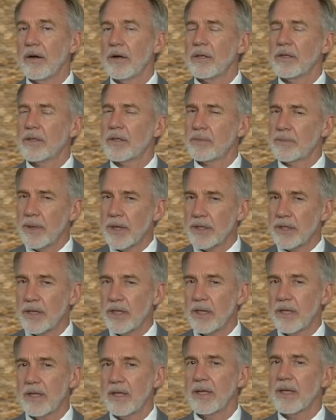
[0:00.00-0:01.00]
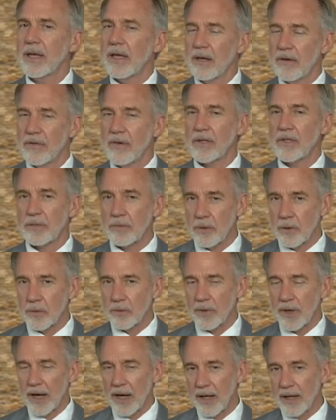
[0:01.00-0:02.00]
especially the invisible
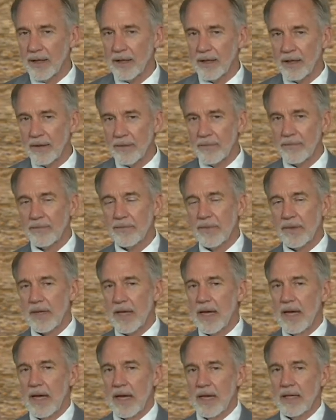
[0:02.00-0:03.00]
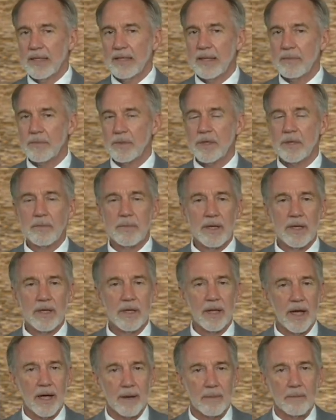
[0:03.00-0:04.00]
reality. It seems to me
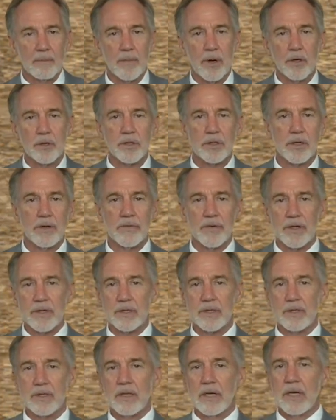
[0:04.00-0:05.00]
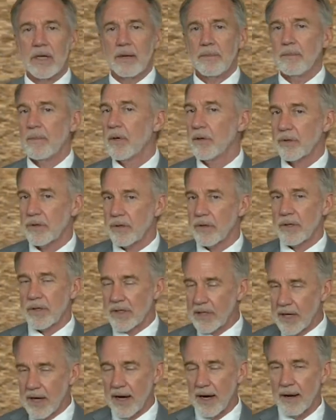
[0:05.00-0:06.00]
like most of us, most of the
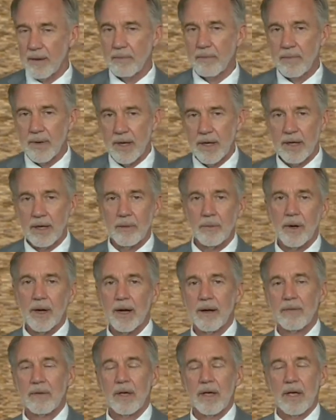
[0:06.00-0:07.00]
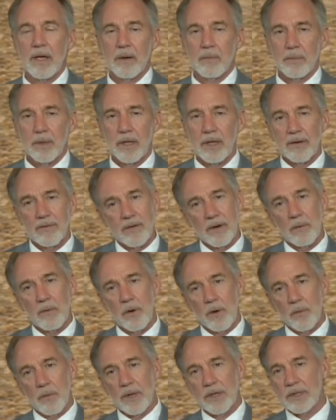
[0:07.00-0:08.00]
time anyway, believe that
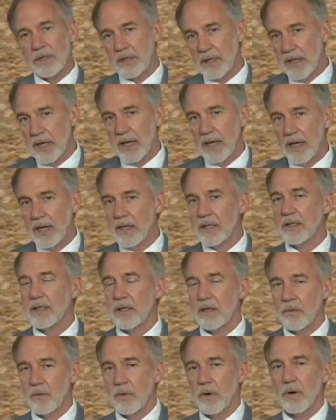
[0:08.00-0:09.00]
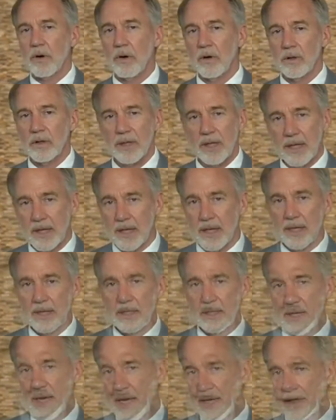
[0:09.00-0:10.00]
what we see is the world. It is